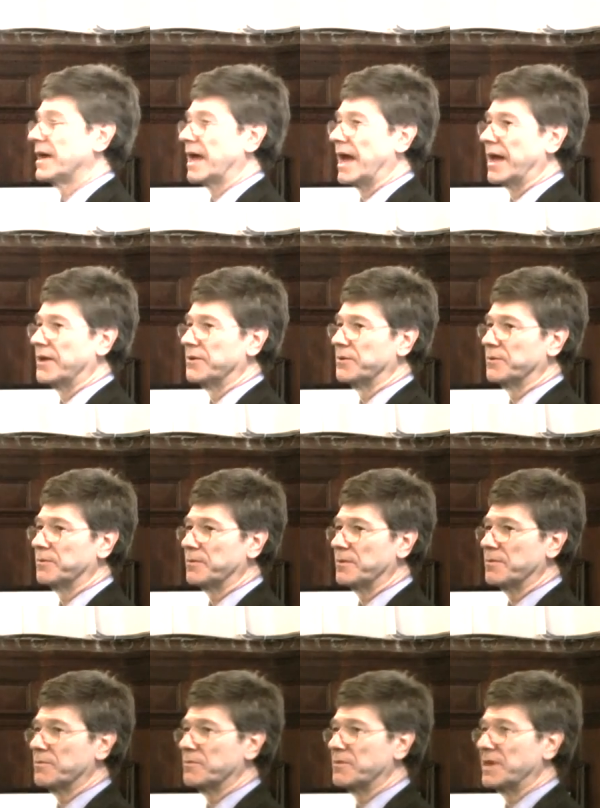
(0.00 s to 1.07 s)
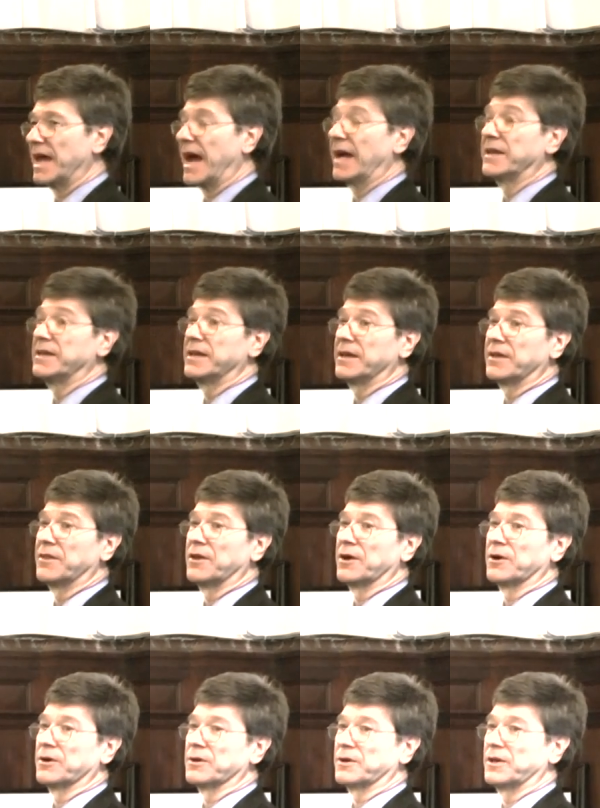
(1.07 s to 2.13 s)
And the idea
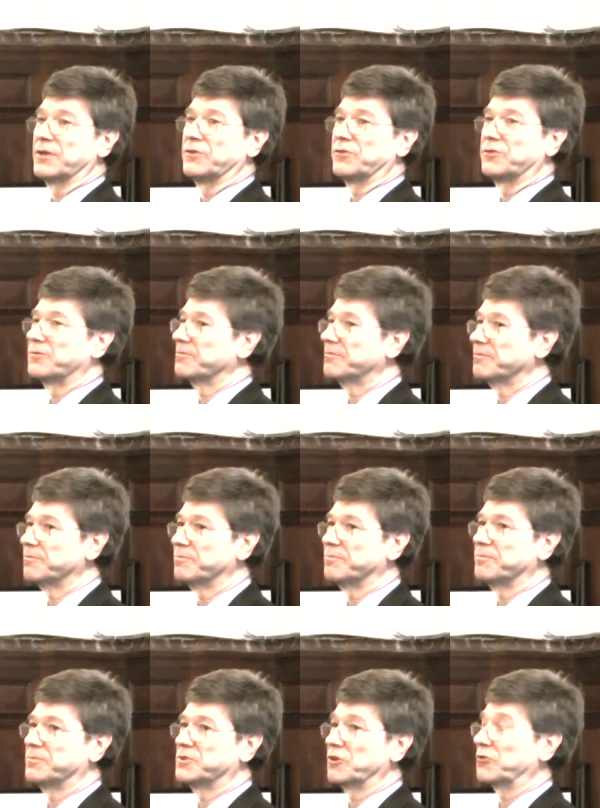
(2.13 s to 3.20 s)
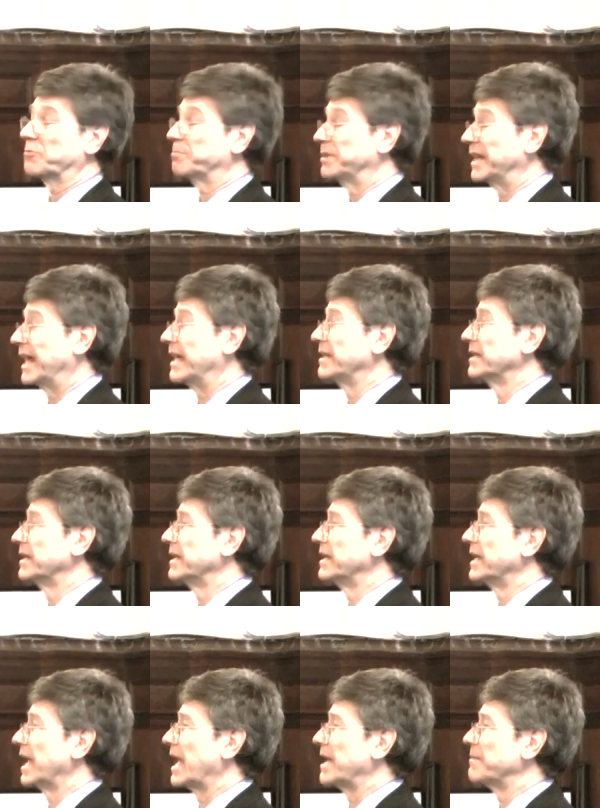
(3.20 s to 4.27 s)
there is just
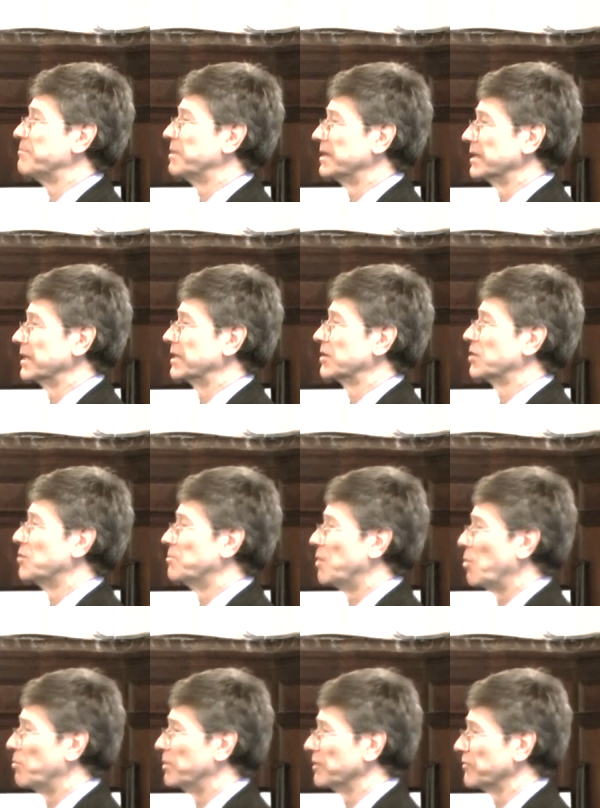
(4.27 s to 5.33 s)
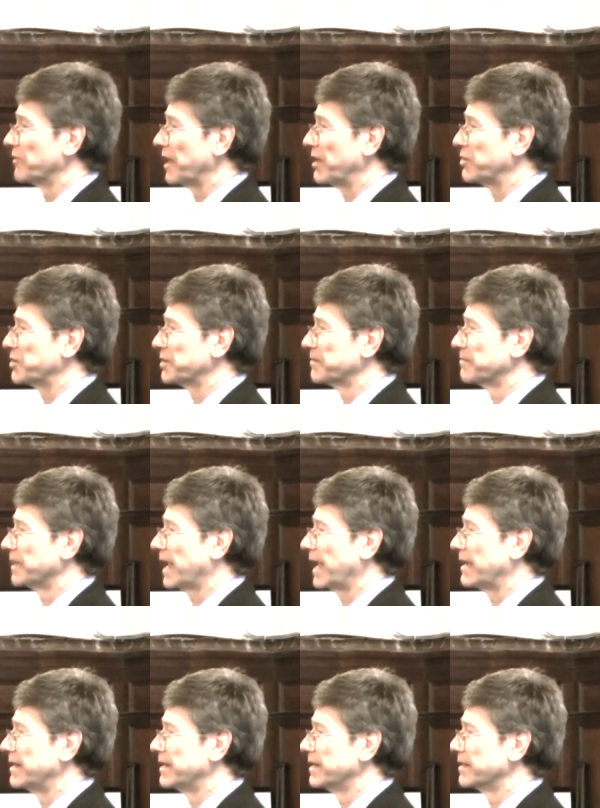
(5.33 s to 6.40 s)
plainly a political mobilization
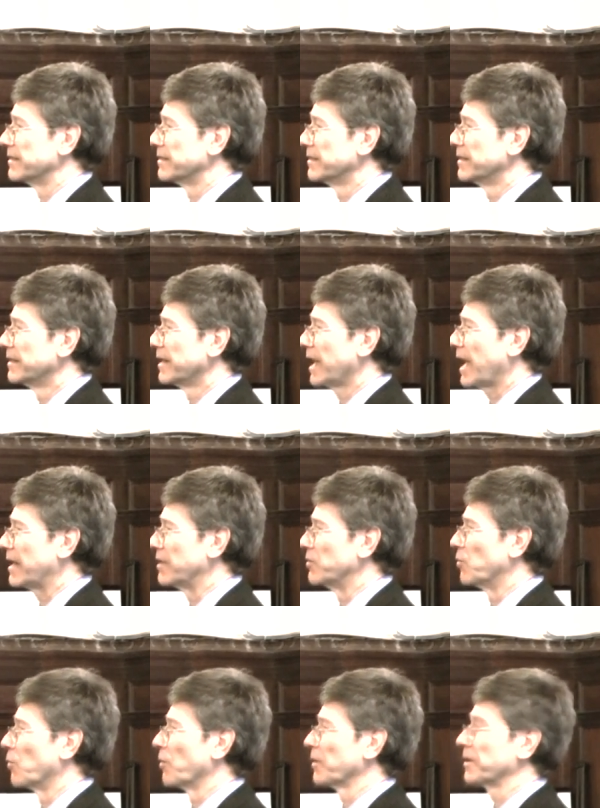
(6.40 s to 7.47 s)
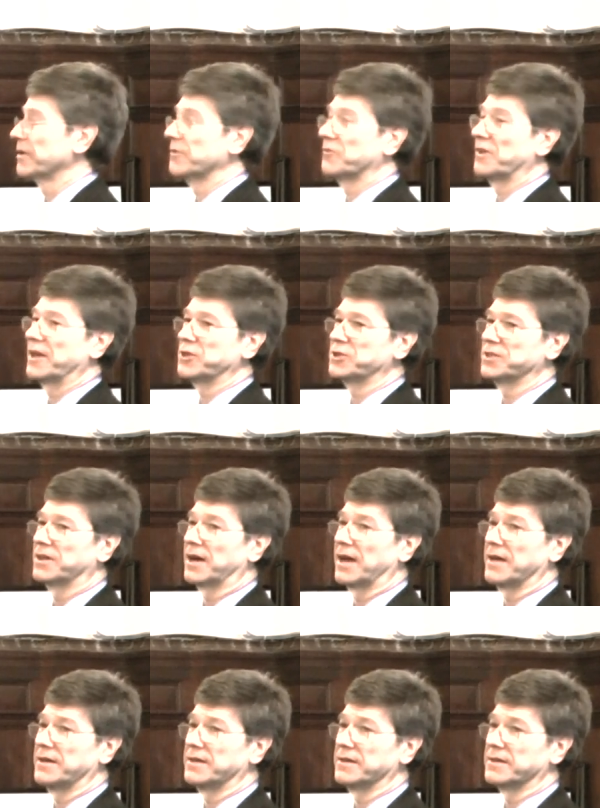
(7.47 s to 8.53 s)
idea and an organizational
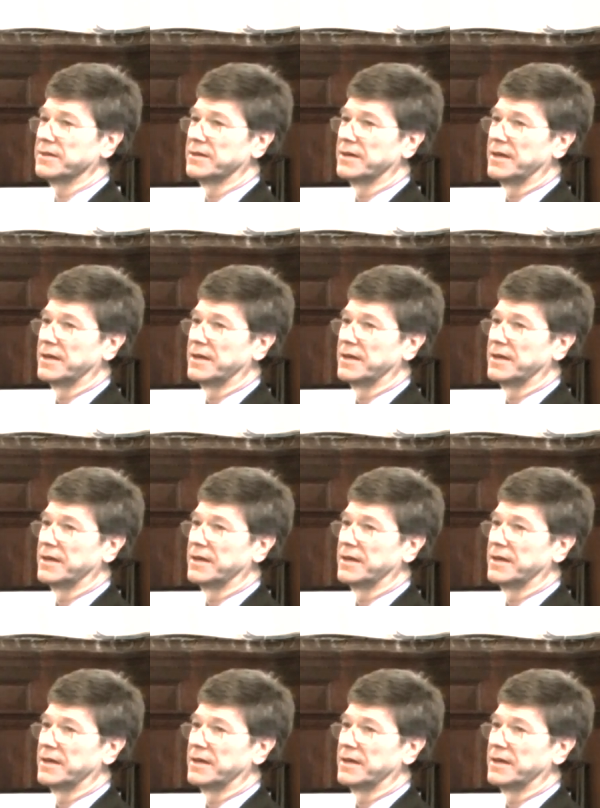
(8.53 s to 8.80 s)
idea.